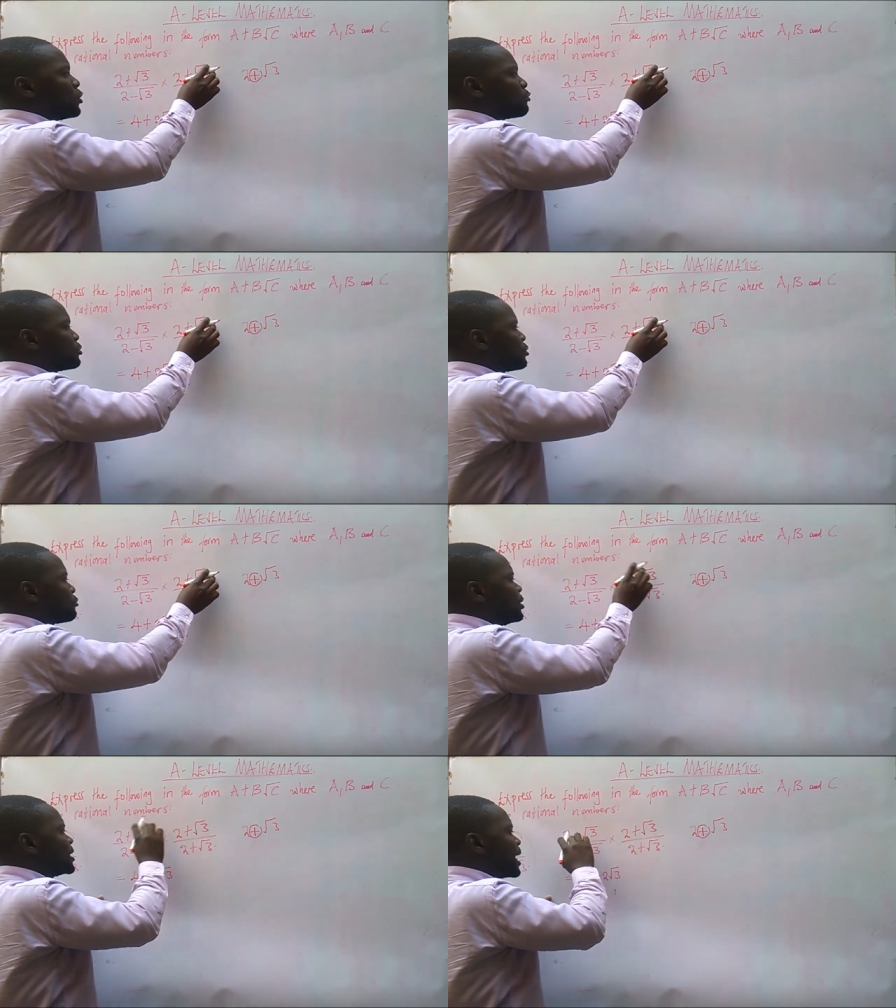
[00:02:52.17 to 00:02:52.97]
Root
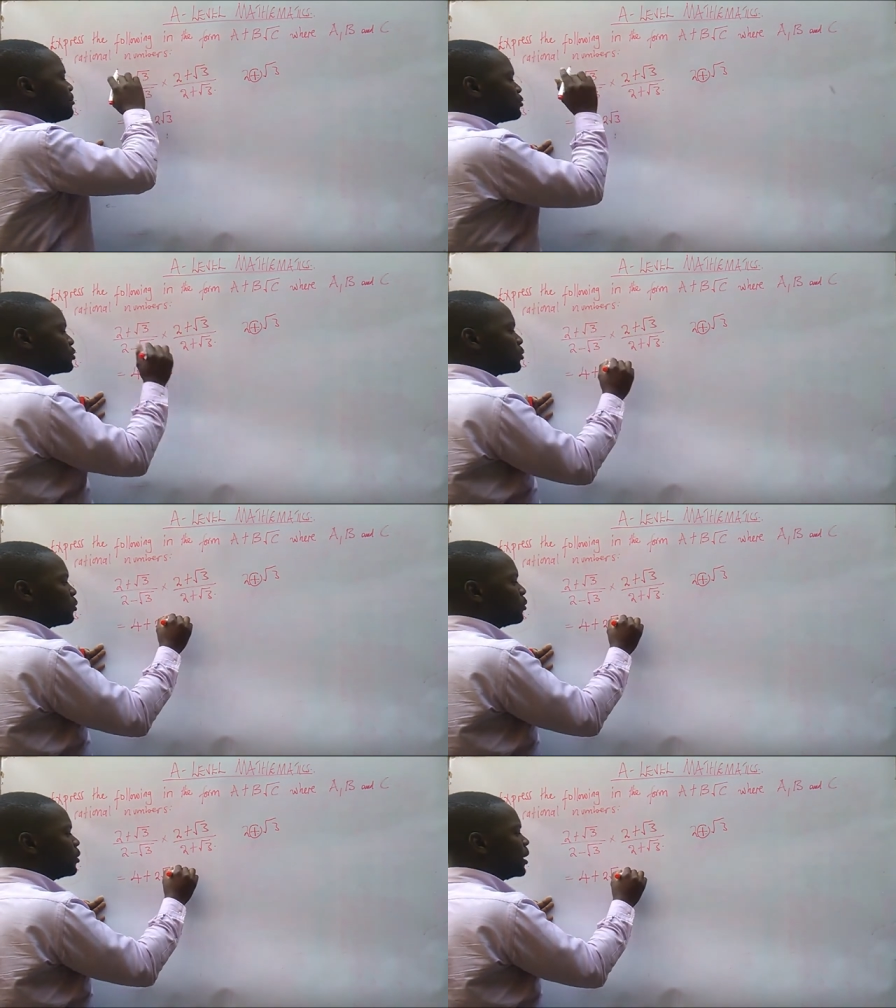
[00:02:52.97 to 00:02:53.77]
3 times
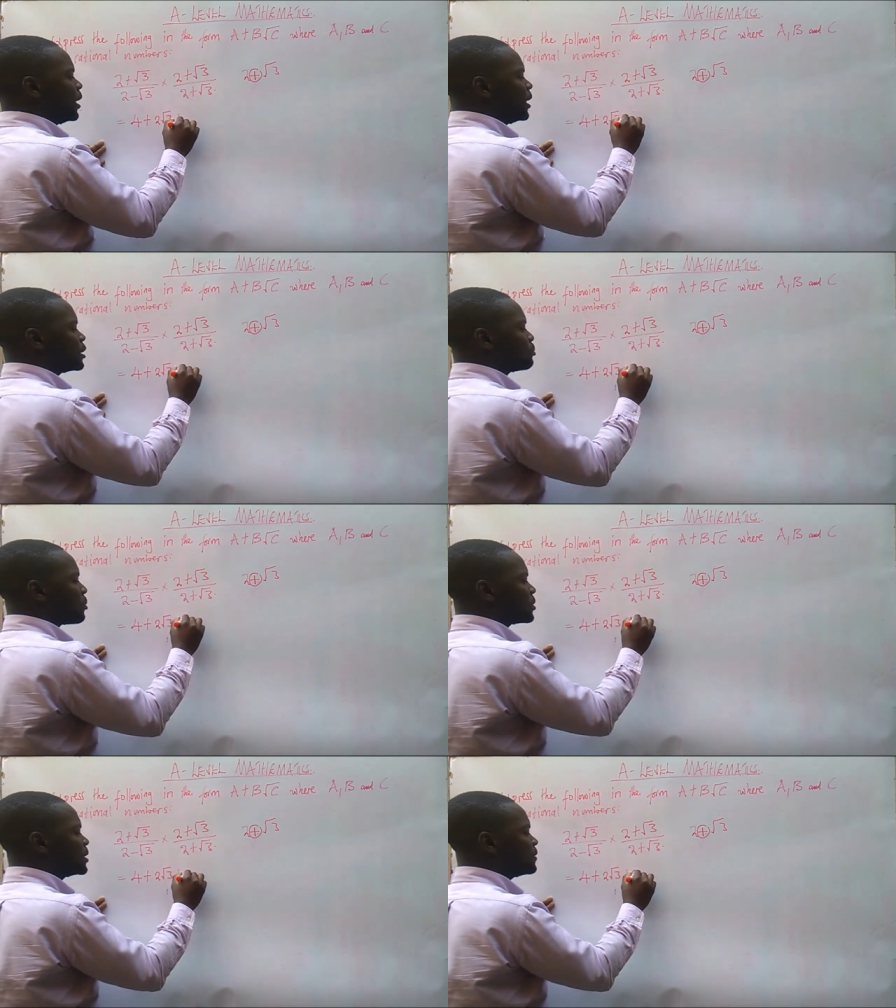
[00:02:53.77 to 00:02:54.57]
2 is
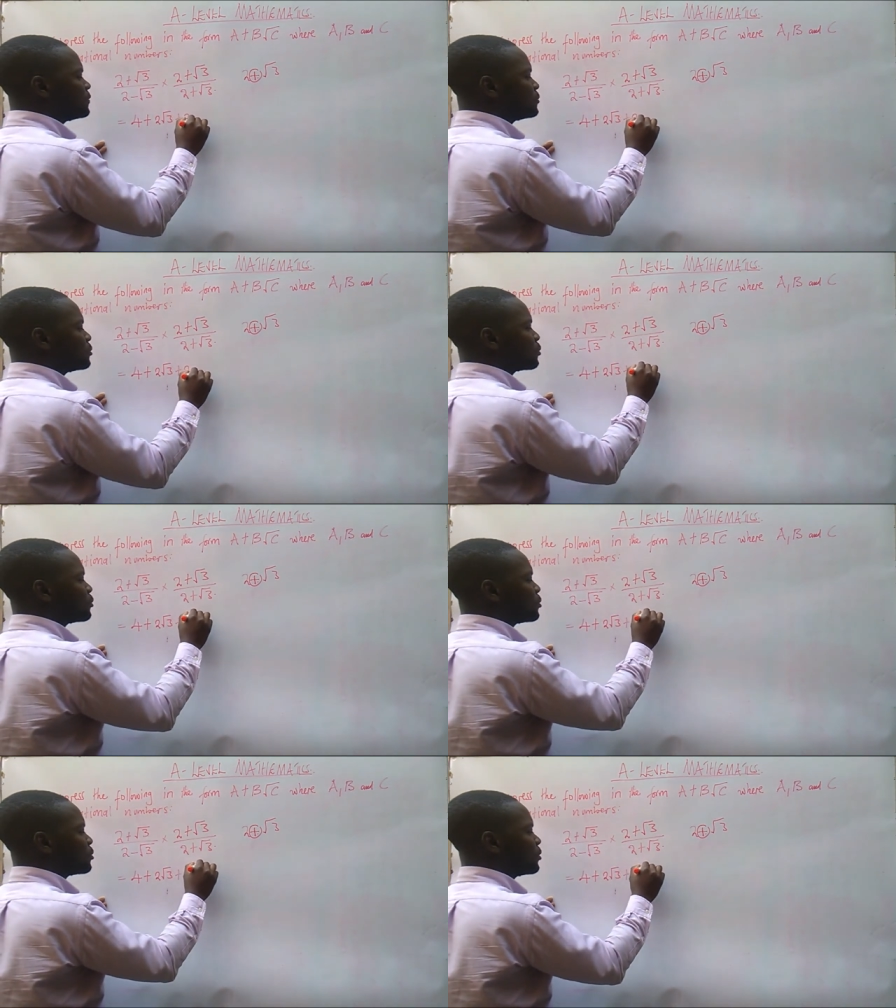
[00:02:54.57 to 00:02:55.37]
positive 2
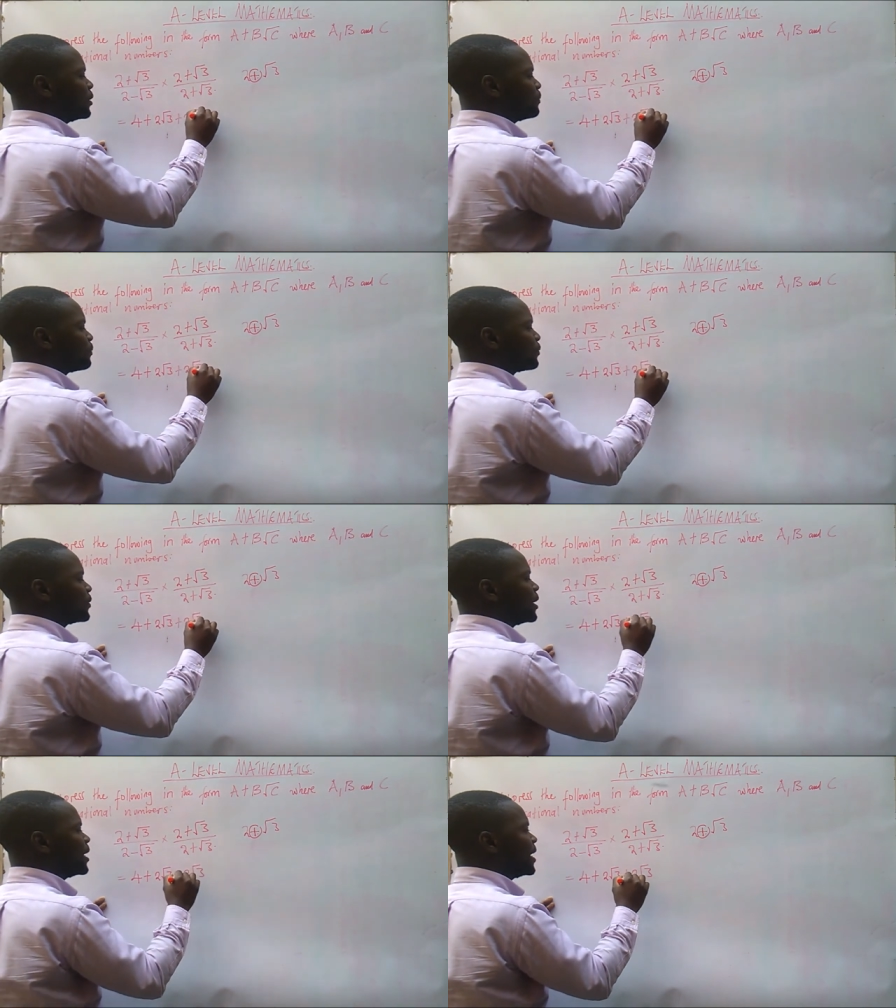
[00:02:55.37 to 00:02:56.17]
root 3.
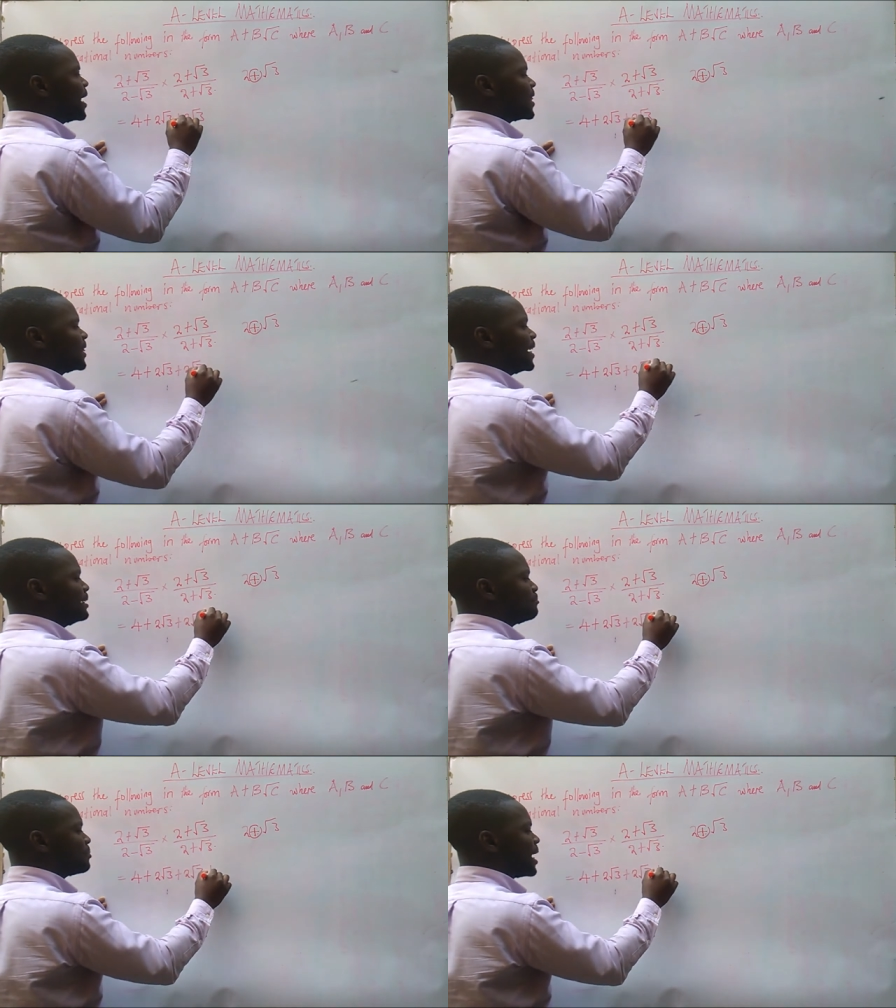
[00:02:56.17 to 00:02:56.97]

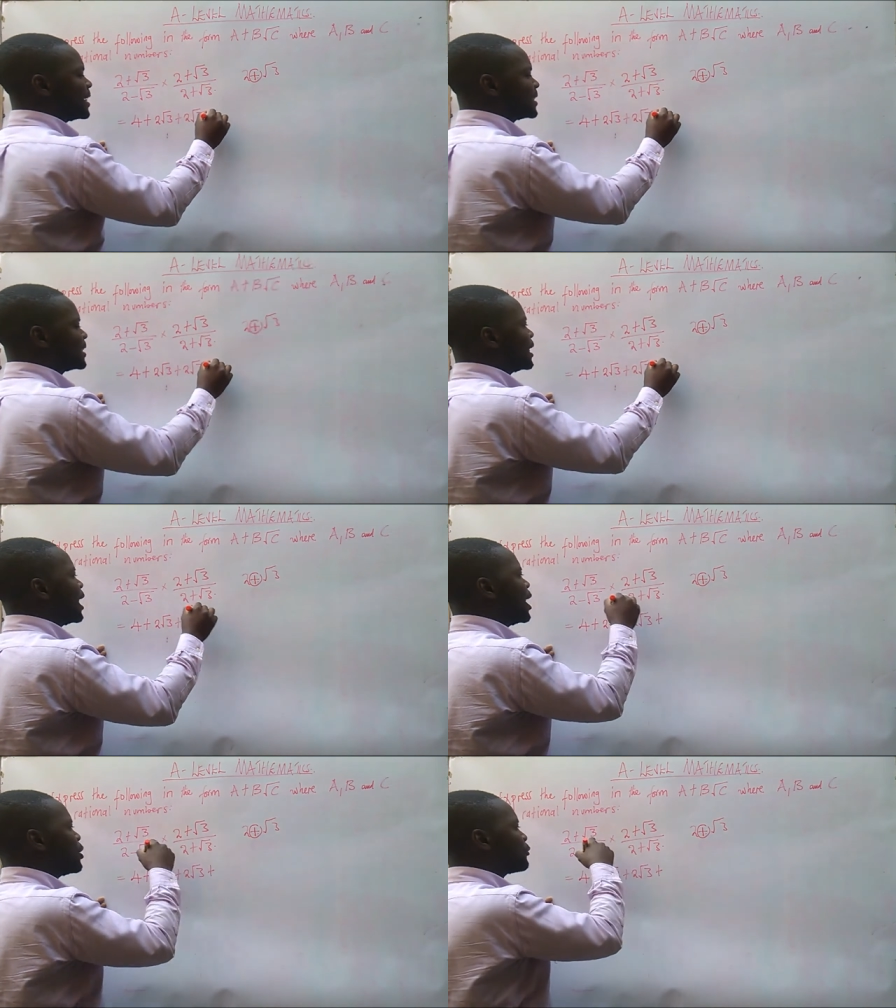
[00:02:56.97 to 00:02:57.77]
Then plus
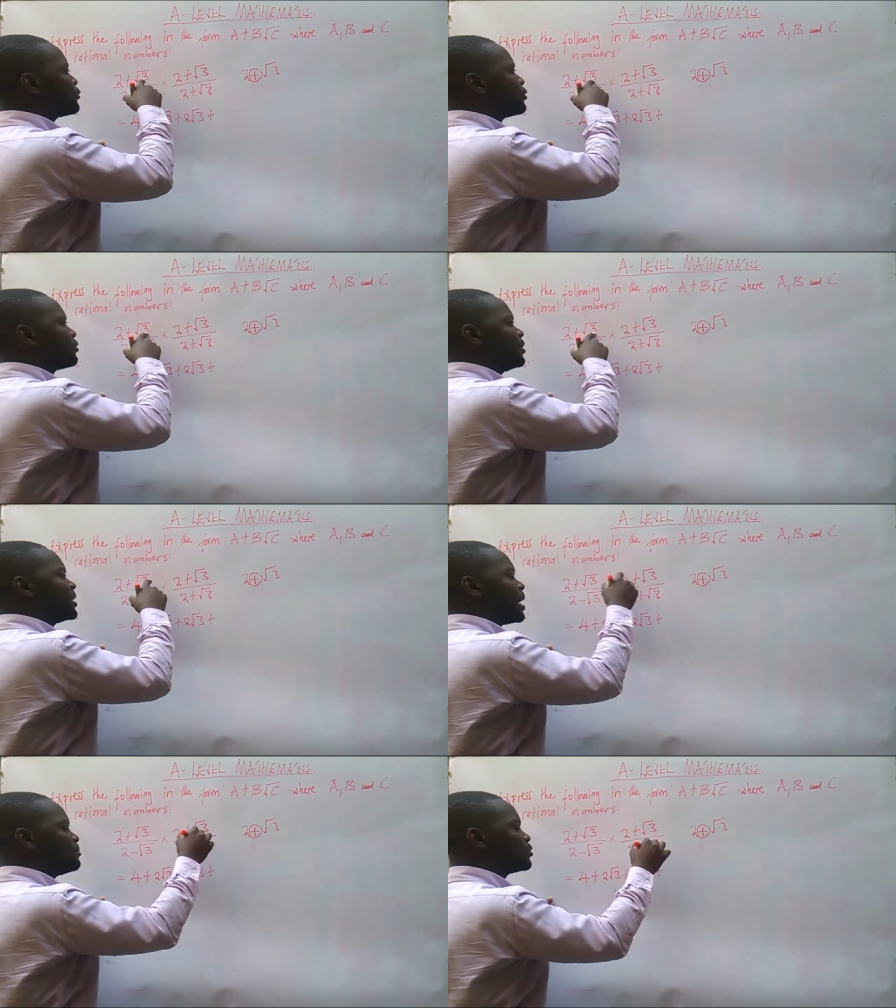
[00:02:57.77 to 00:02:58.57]
root
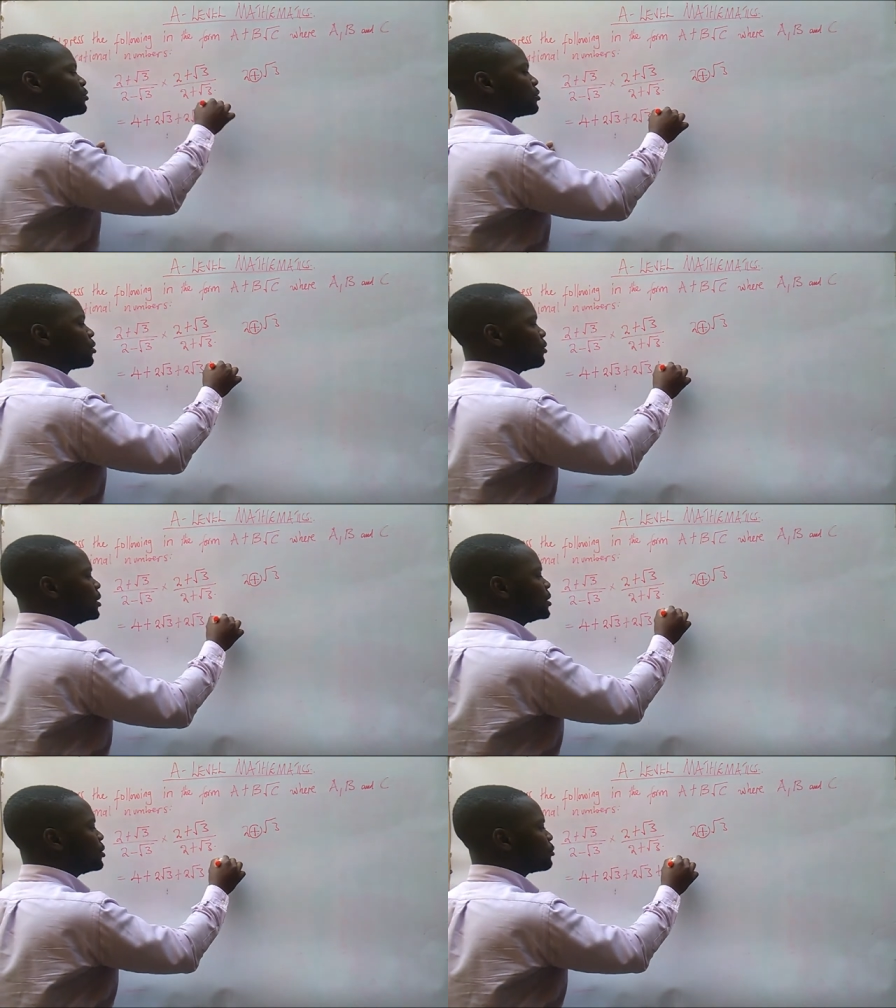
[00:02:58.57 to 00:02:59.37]
3 times root
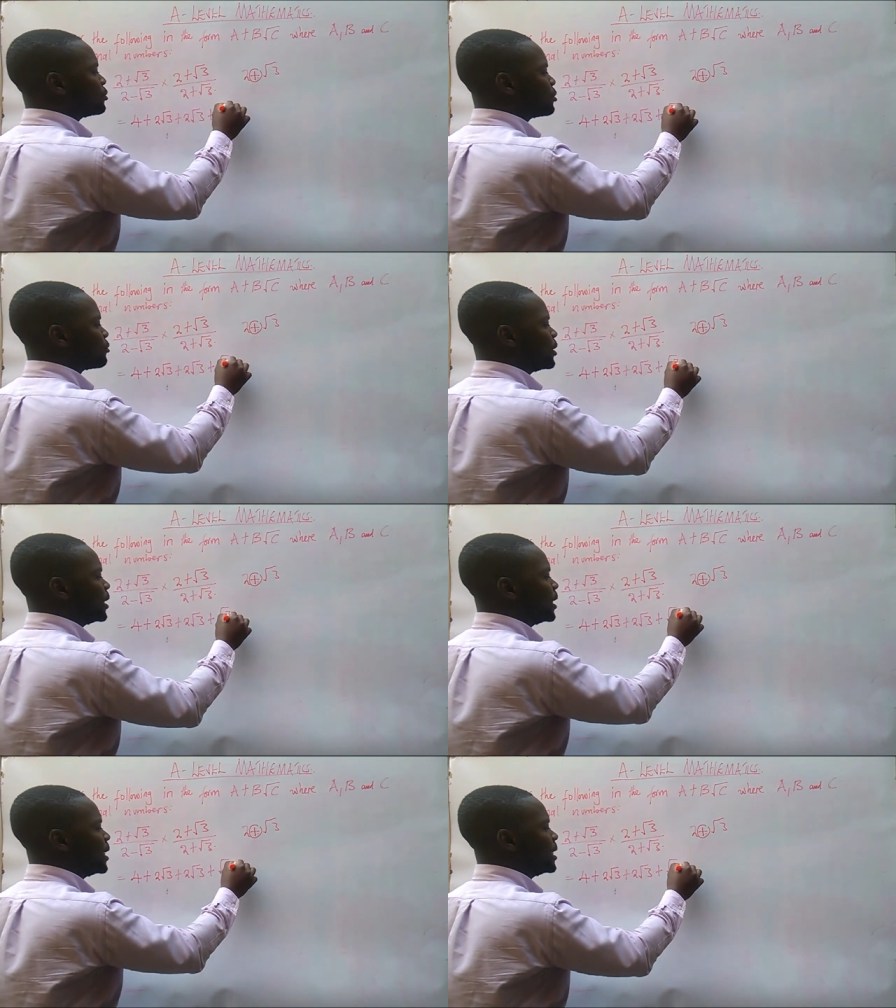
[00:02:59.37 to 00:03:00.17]
3 is root
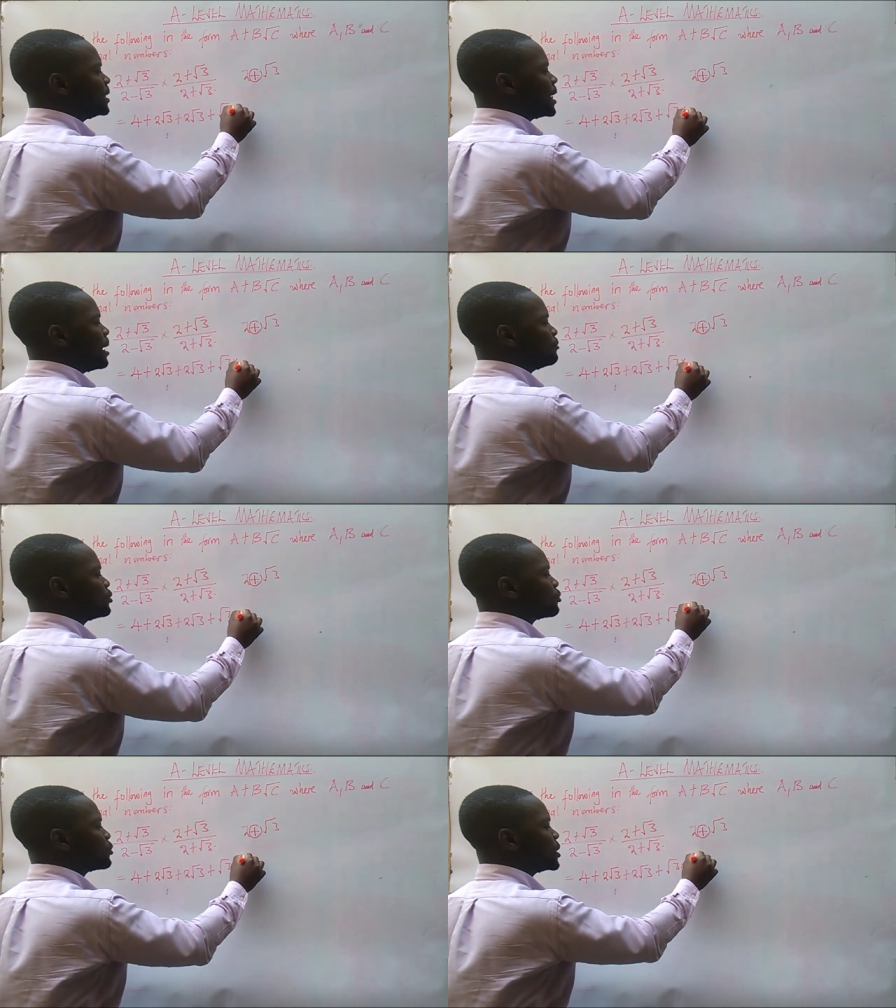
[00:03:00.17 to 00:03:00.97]
3
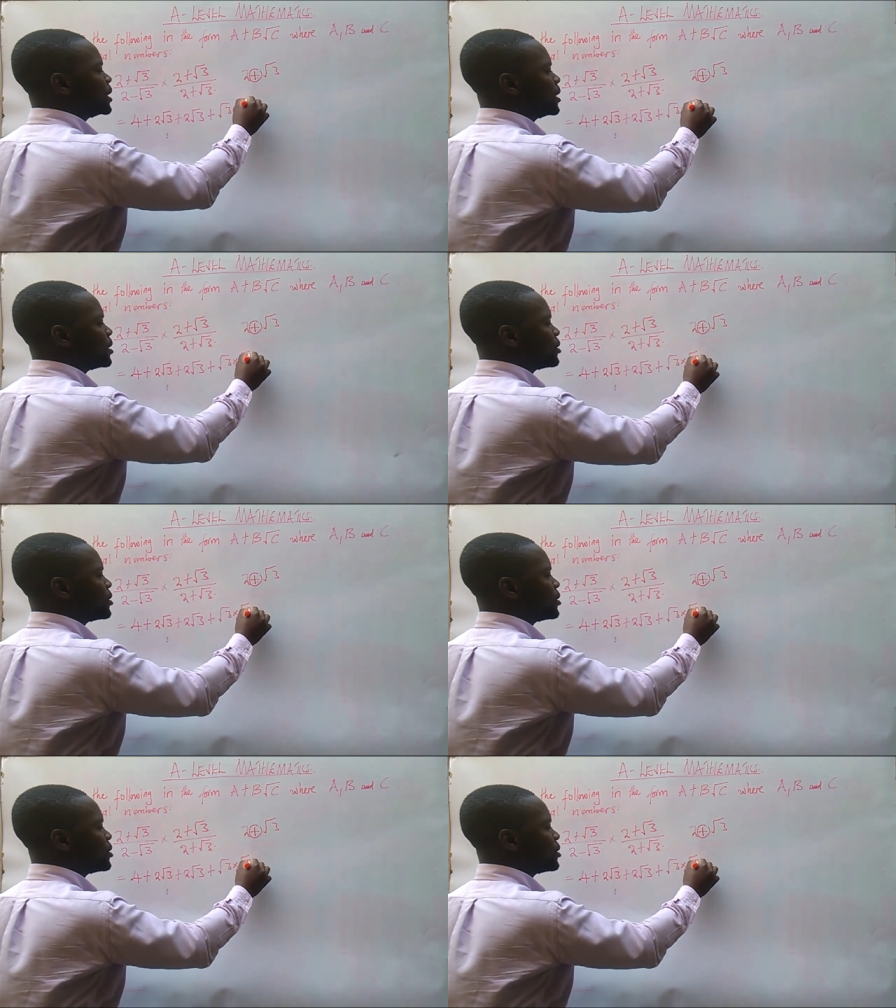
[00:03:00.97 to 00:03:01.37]
times root